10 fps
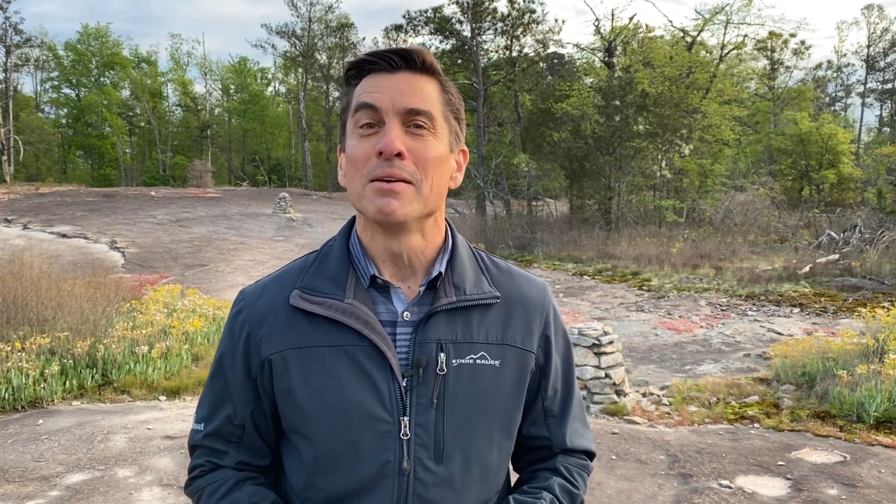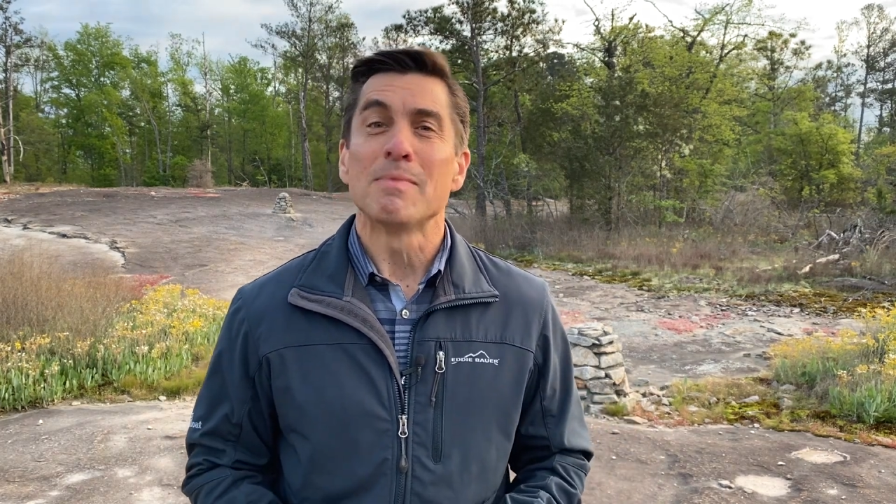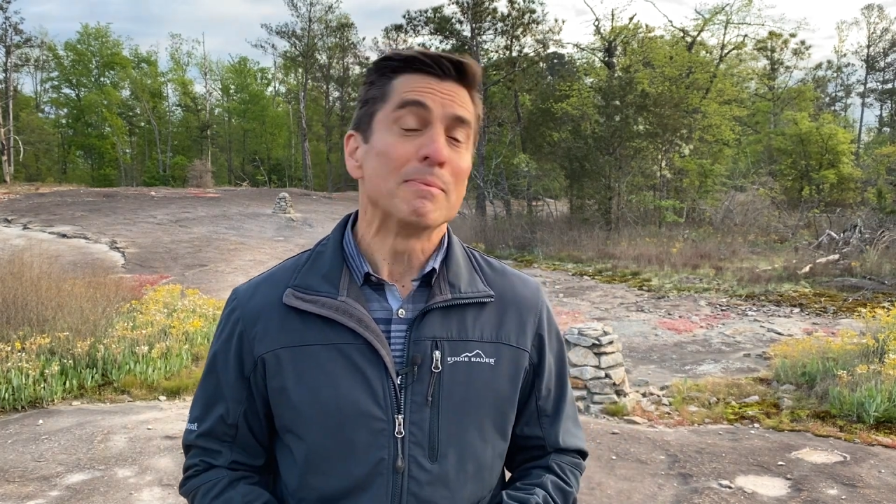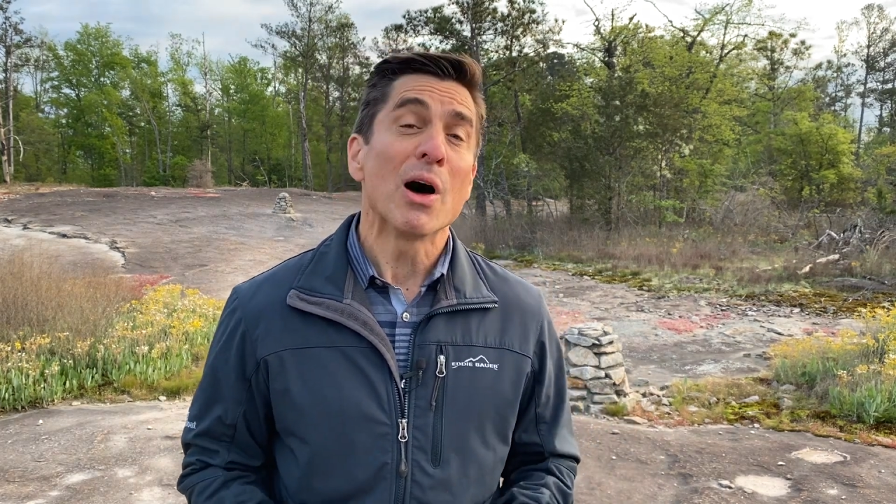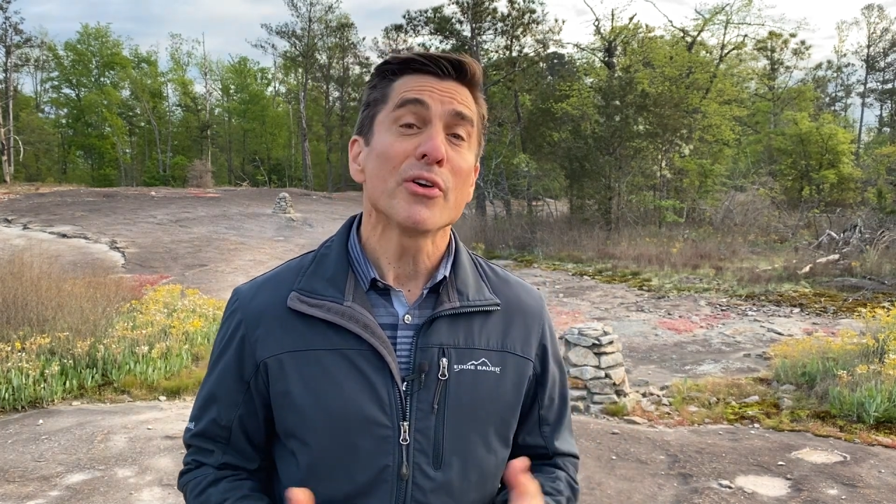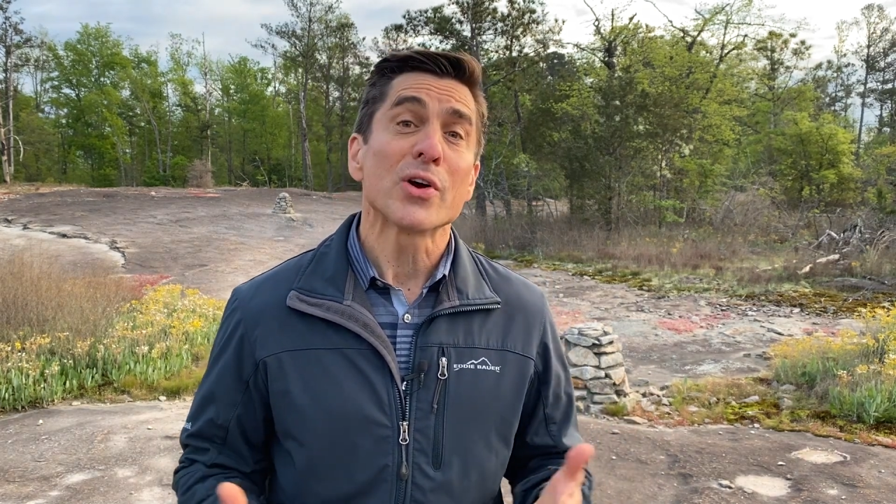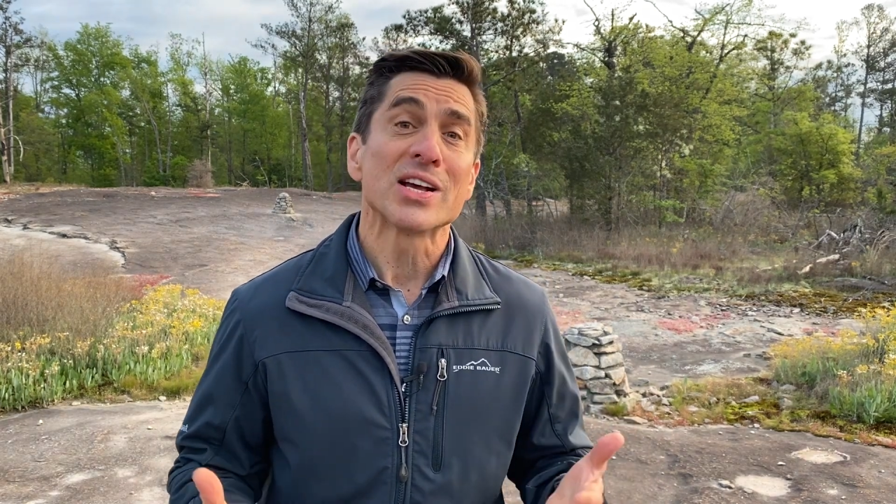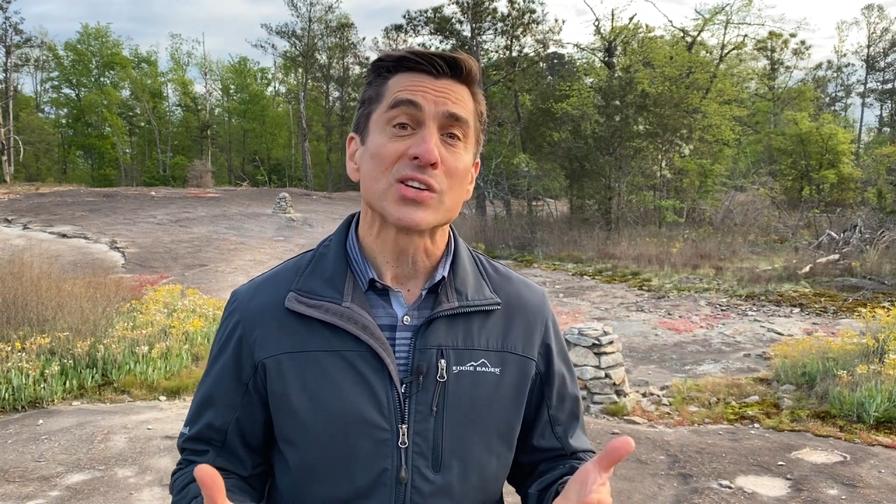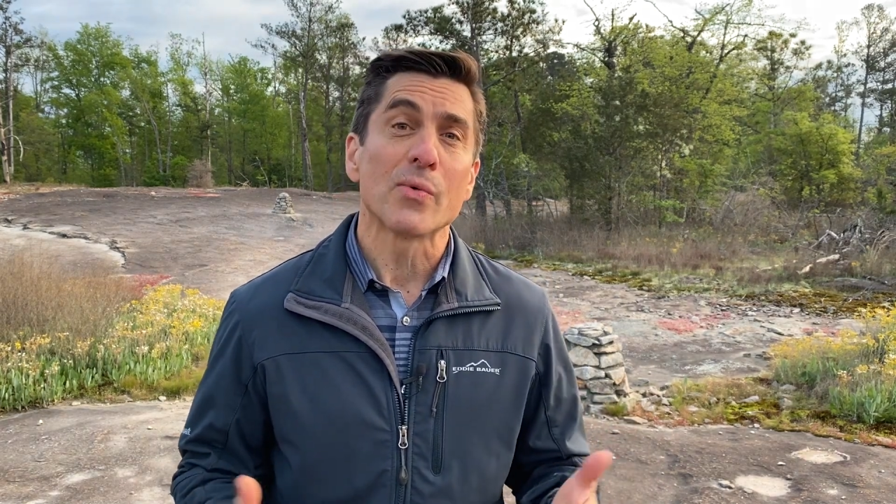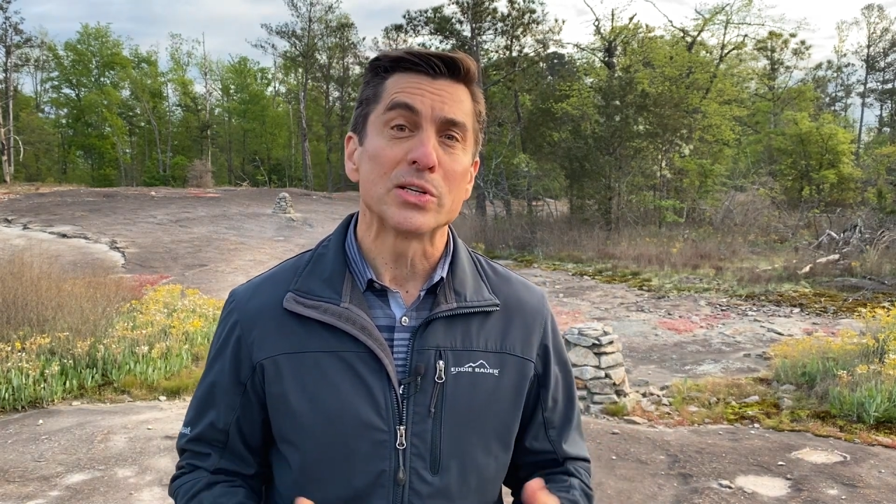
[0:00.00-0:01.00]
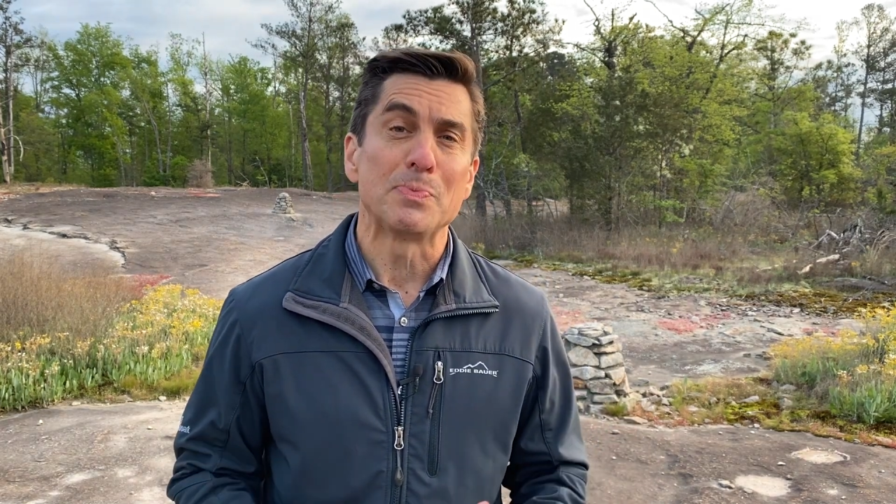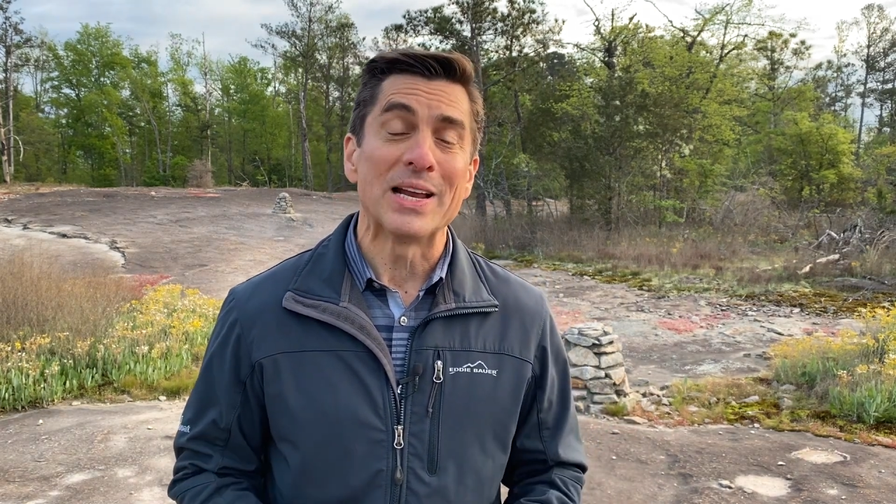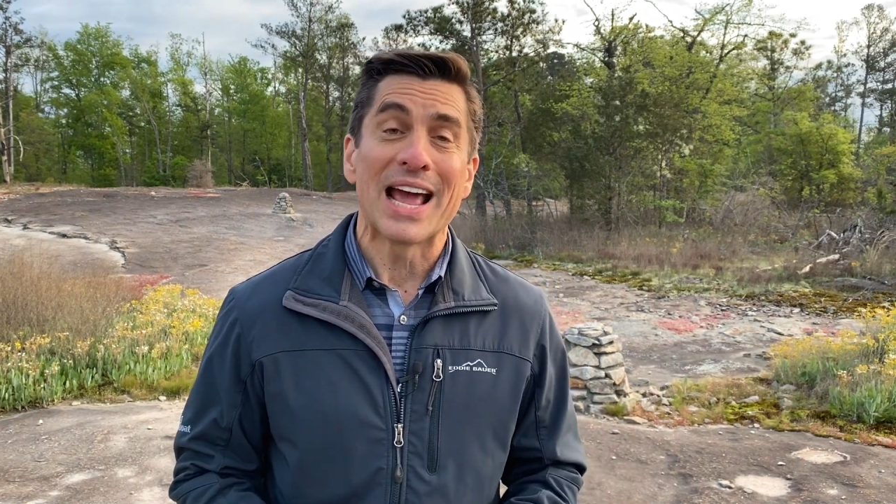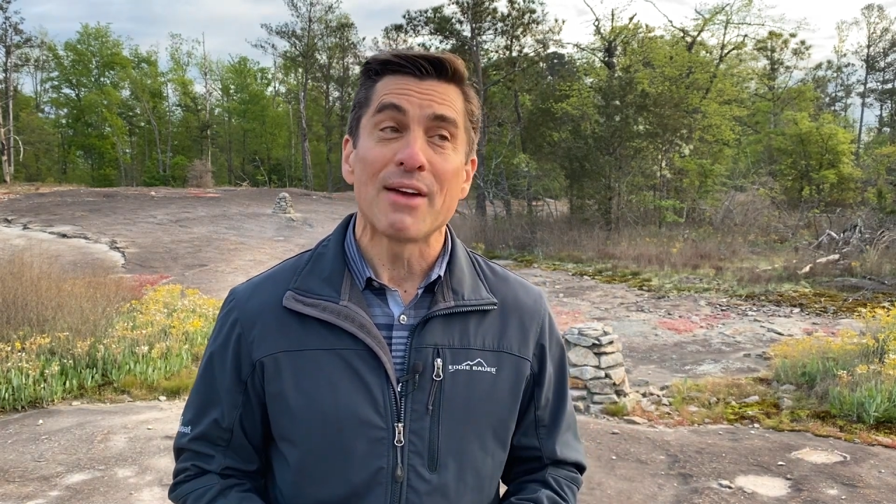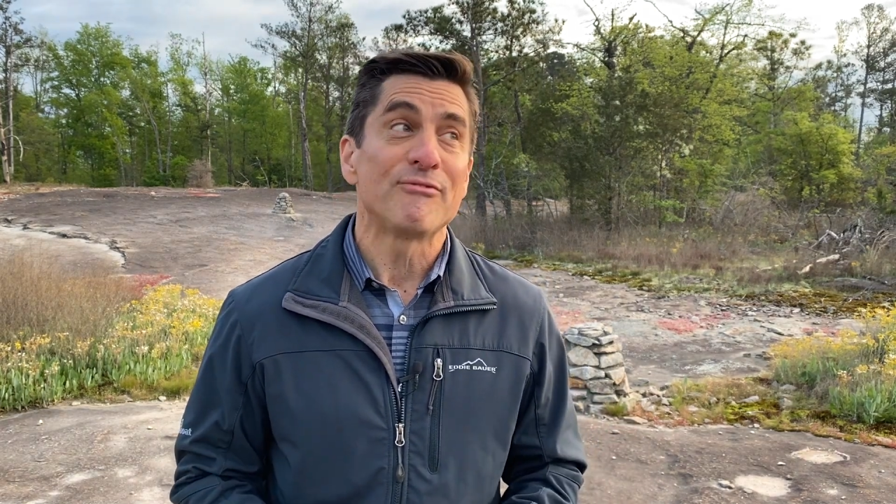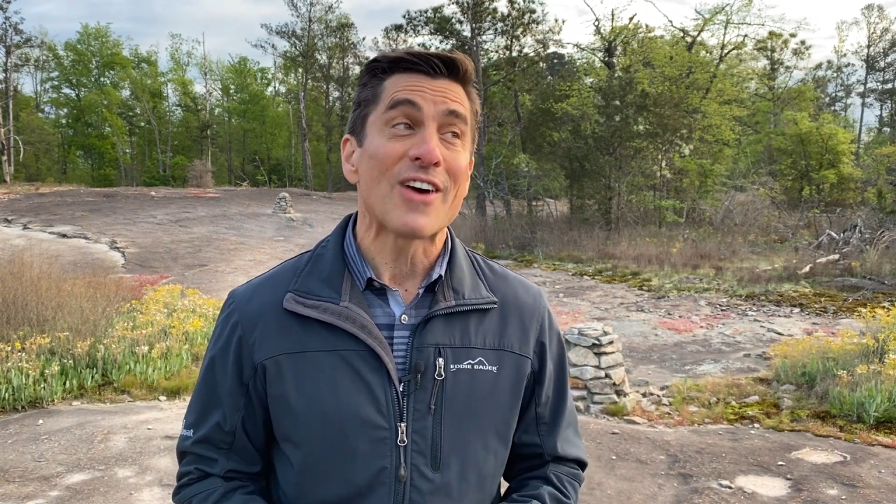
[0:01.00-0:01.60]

My mother has always been a